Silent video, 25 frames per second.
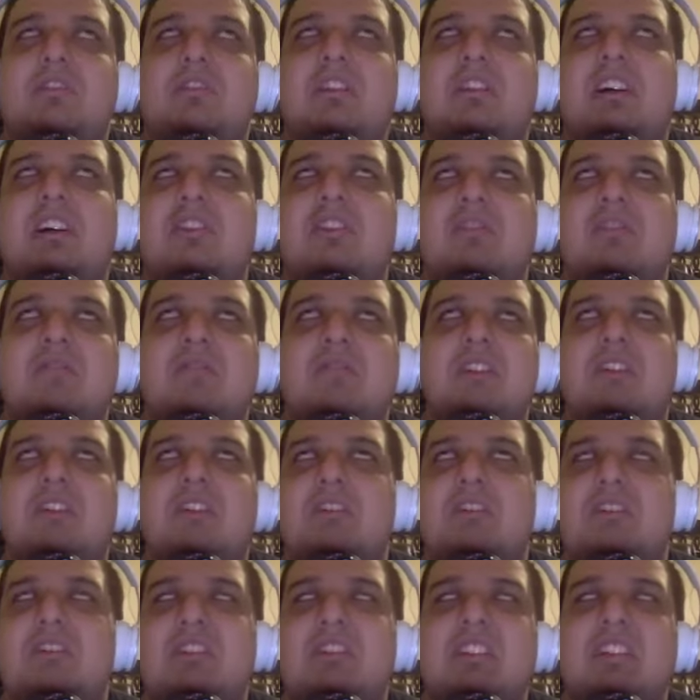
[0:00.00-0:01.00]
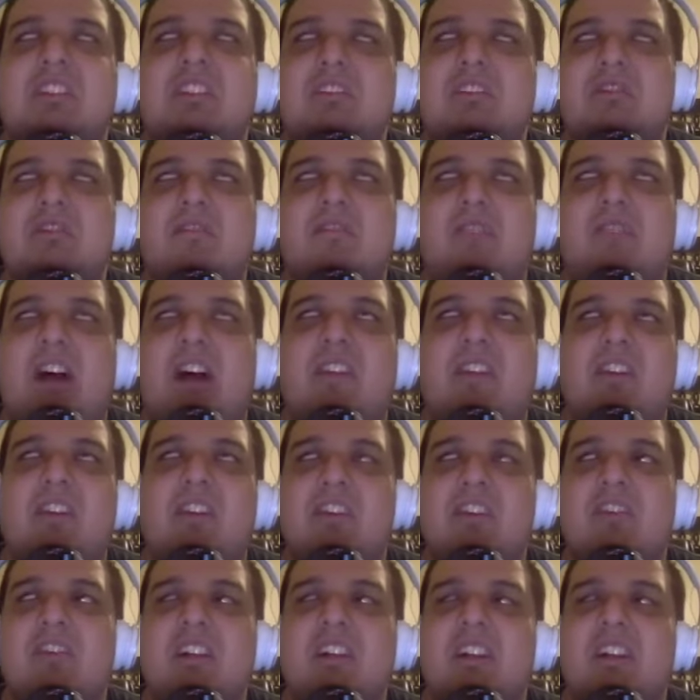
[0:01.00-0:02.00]
hundred views, six hundred, five
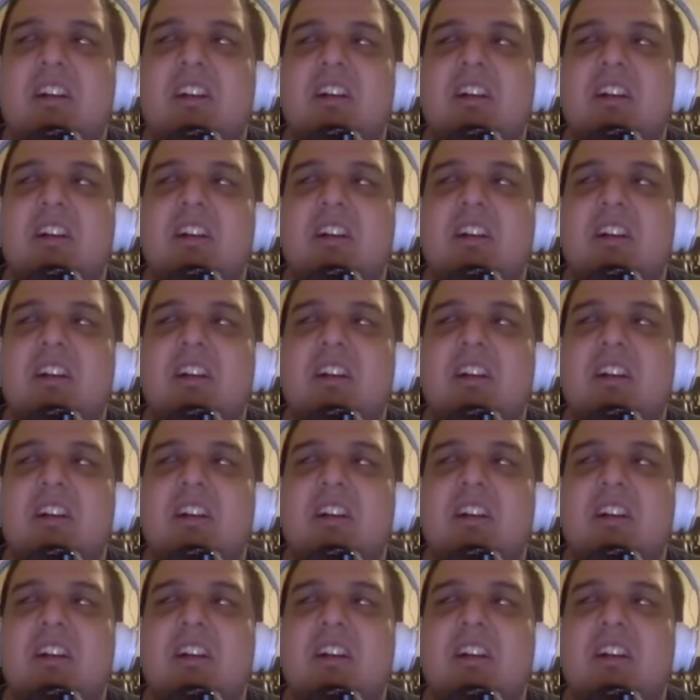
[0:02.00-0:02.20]
hundred.